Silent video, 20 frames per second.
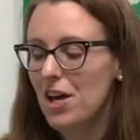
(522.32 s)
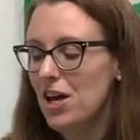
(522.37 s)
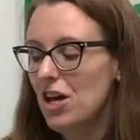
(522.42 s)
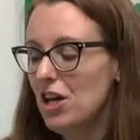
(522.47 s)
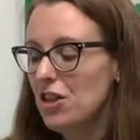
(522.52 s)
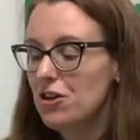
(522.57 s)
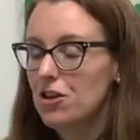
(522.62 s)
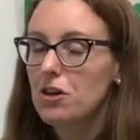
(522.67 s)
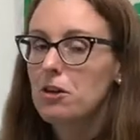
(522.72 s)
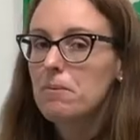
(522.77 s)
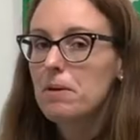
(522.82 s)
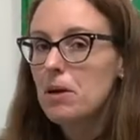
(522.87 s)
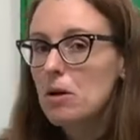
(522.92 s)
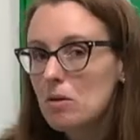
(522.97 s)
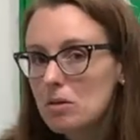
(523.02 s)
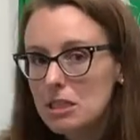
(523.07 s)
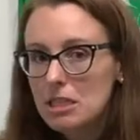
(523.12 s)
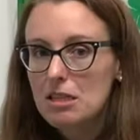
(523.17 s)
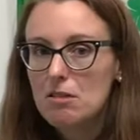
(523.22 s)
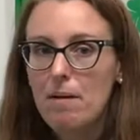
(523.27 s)
they're going to be
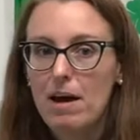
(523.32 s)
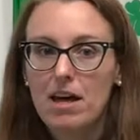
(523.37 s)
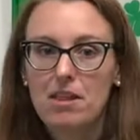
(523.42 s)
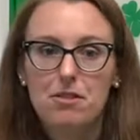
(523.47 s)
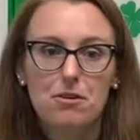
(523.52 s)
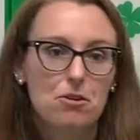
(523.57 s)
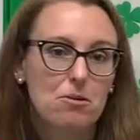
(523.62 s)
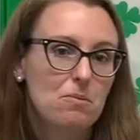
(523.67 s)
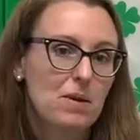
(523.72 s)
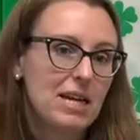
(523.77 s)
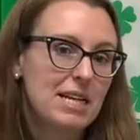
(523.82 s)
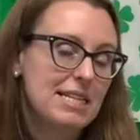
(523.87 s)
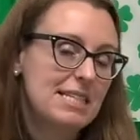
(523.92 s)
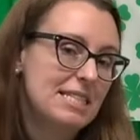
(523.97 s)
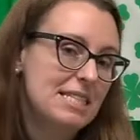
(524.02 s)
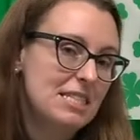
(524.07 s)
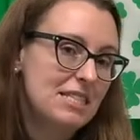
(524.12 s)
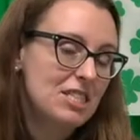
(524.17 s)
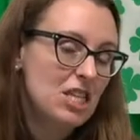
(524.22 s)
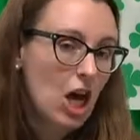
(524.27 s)
going to the bathroom, and
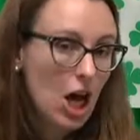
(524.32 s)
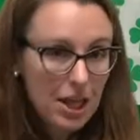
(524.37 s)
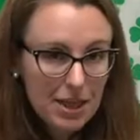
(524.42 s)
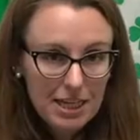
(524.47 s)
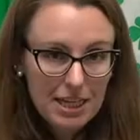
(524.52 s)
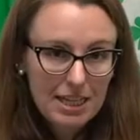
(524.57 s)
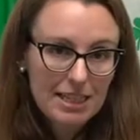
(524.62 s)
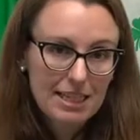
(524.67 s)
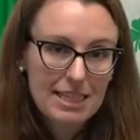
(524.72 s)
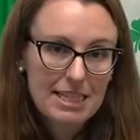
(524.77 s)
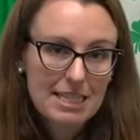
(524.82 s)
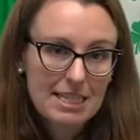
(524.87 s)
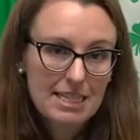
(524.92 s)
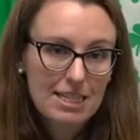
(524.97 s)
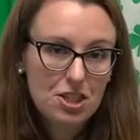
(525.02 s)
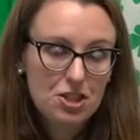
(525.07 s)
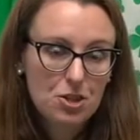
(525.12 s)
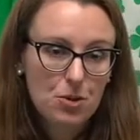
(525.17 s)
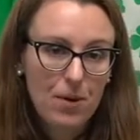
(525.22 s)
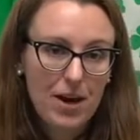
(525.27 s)
it's not the cleanest
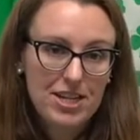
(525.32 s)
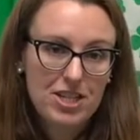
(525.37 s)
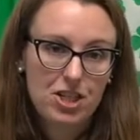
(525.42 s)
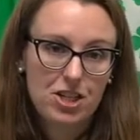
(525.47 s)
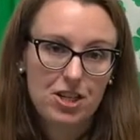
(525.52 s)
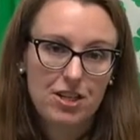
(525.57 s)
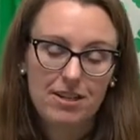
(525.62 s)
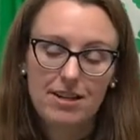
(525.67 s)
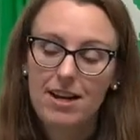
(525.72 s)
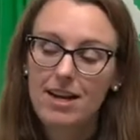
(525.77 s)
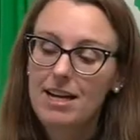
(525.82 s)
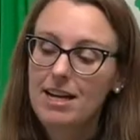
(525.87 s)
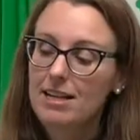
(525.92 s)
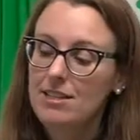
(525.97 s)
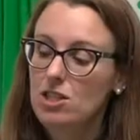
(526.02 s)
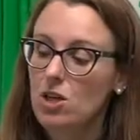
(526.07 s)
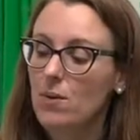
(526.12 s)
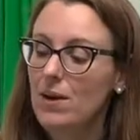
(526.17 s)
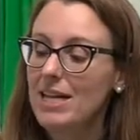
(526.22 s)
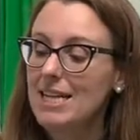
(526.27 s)
situation.
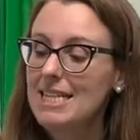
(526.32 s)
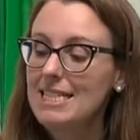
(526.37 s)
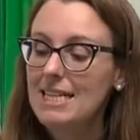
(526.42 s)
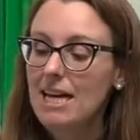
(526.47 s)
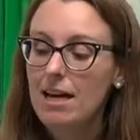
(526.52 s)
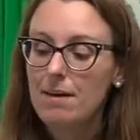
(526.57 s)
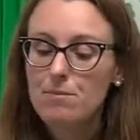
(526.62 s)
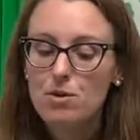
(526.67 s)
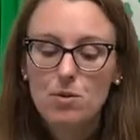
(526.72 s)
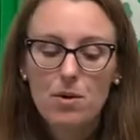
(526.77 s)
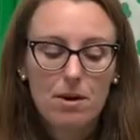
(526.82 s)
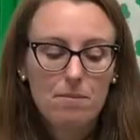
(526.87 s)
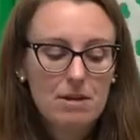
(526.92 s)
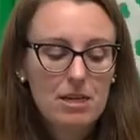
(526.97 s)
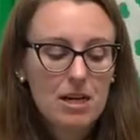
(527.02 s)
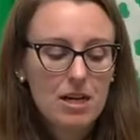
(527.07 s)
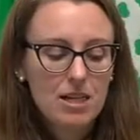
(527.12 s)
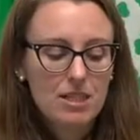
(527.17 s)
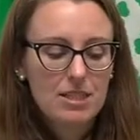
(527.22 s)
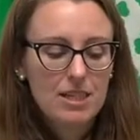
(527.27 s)
So anytime you come in
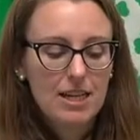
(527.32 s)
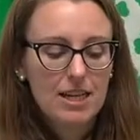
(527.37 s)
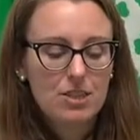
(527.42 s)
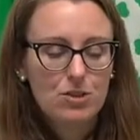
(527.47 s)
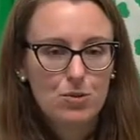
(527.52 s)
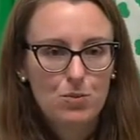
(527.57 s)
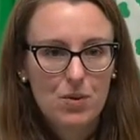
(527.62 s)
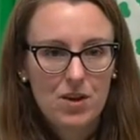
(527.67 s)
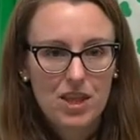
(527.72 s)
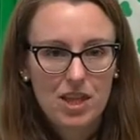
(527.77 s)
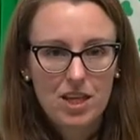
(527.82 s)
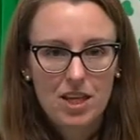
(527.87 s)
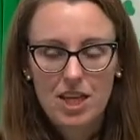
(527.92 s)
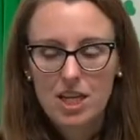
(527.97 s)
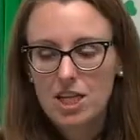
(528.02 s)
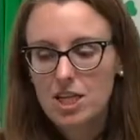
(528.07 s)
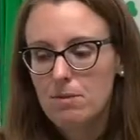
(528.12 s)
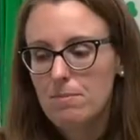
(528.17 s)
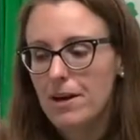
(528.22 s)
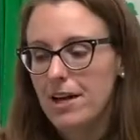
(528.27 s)
contact with the
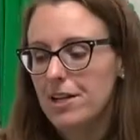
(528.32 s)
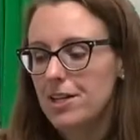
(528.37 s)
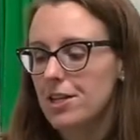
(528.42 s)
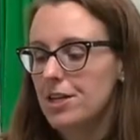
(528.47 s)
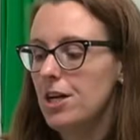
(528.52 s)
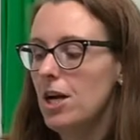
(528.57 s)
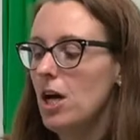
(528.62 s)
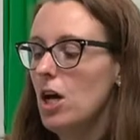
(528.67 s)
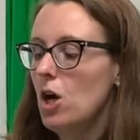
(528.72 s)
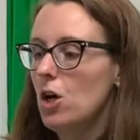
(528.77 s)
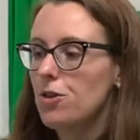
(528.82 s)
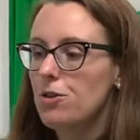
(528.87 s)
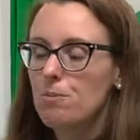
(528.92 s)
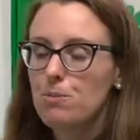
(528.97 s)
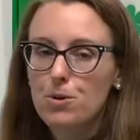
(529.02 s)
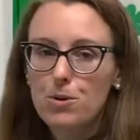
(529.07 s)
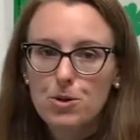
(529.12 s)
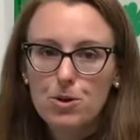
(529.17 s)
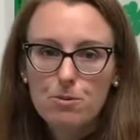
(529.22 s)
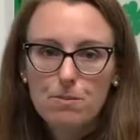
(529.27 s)
incubator, the
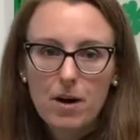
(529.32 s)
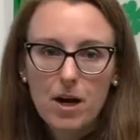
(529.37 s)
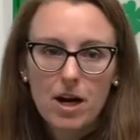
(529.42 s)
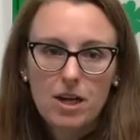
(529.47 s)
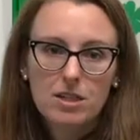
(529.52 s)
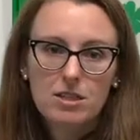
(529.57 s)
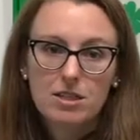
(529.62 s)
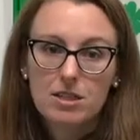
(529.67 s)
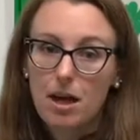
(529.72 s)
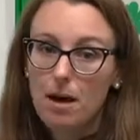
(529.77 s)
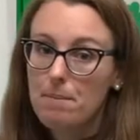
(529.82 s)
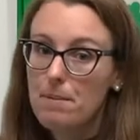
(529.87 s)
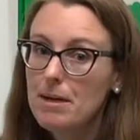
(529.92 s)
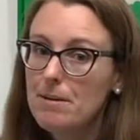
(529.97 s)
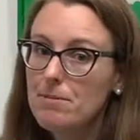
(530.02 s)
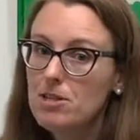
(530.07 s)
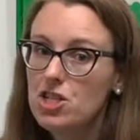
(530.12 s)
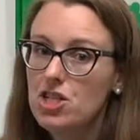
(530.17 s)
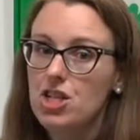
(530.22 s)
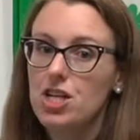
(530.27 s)
brooder box, a
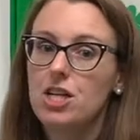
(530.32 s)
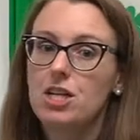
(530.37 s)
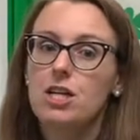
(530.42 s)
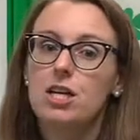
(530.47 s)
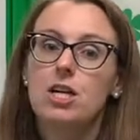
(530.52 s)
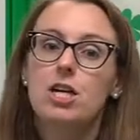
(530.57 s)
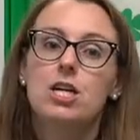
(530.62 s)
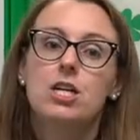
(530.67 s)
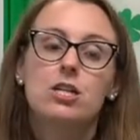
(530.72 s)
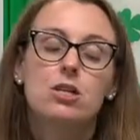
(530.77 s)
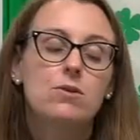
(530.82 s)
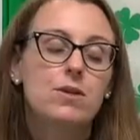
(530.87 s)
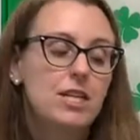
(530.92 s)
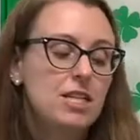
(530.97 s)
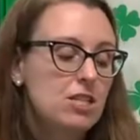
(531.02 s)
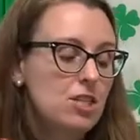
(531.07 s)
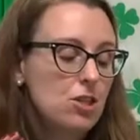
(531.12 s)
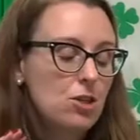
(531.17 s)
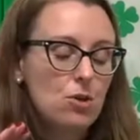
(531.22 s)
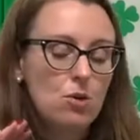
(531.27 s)
baby chick, you
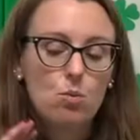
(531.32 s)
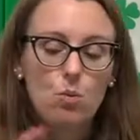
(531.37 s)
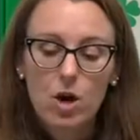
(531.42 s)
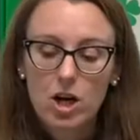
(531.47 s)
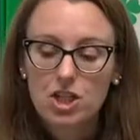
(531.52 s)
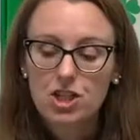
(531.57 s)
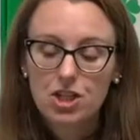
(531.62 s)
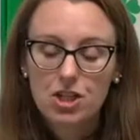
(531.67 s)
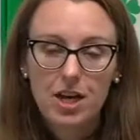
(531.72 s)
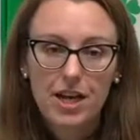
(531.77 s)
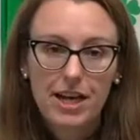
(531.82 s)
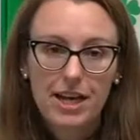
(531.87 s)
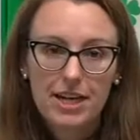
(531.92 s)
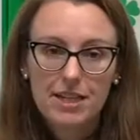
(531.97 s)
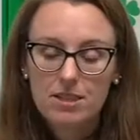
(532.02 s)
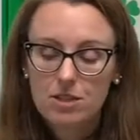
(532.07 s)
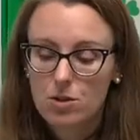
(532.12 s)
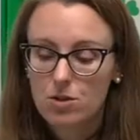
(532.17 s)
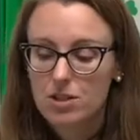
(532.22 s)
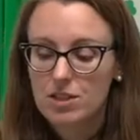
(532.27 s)
need to wash your
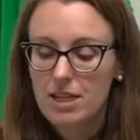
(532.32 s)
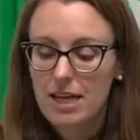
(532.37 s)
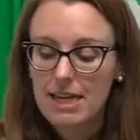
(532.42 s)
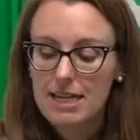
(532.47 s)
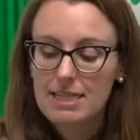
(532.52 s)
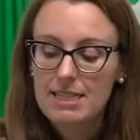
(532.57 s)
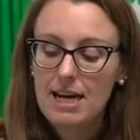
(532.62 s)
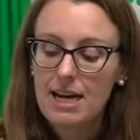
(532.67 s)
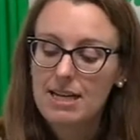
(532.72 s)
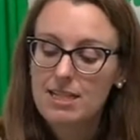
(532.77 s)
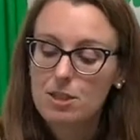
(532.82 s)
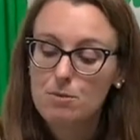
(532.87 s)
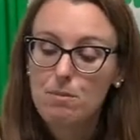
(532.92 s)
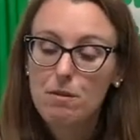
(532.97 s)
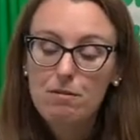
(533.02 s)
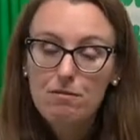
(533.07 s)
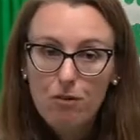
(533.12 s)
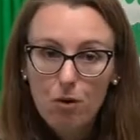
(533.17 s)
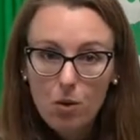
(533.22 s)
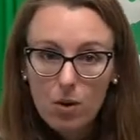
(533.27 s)
hands or sanitize
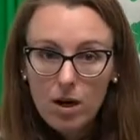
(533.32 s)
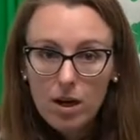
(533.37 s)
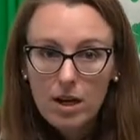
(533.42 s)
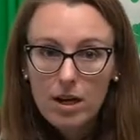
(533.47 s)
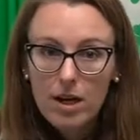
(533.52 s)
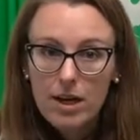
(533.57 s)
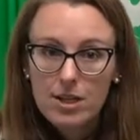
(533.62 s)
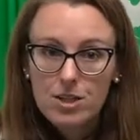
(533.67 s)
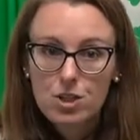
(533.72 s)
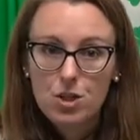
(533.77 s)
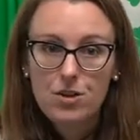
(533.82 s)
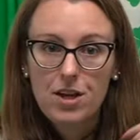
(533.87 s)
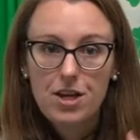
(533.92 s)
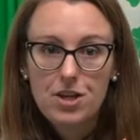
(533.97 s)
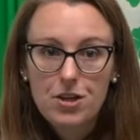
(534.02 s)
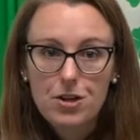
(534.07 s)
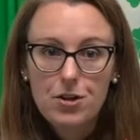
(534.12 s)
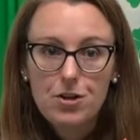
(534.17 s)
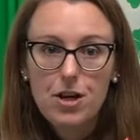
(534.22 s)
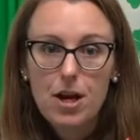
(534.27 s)
before so that
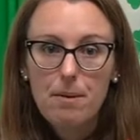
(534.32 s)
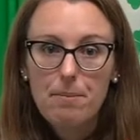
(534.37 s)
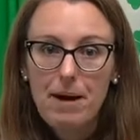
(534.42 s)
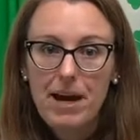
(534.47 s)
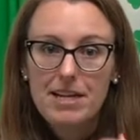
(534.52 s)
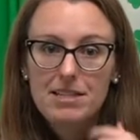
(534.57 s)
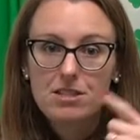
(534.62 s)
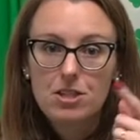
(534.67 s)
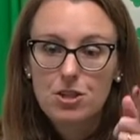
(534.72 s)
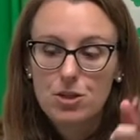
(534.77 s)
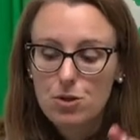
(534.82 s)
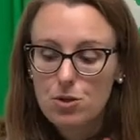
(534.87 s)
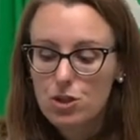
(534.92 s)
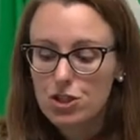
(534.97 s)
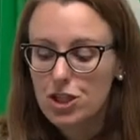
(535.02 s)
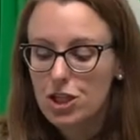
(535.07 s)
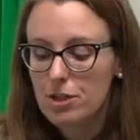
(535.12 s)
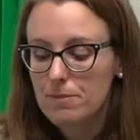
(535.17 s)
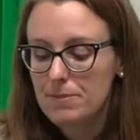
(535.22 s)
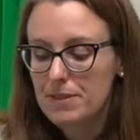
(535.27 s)
you're not passing your
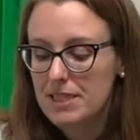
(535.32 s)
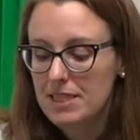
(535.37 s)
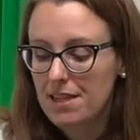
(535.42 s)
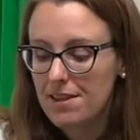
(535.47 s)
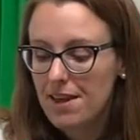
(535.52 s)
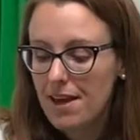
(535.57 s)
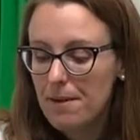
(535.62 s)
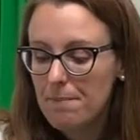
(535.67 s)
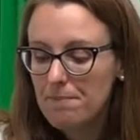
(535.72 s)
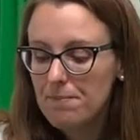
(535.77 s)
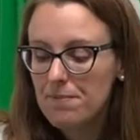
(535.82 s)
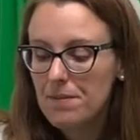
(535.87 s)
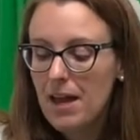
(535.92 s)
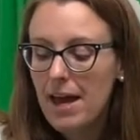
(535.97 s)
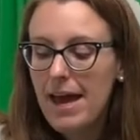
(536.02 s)
germs to them.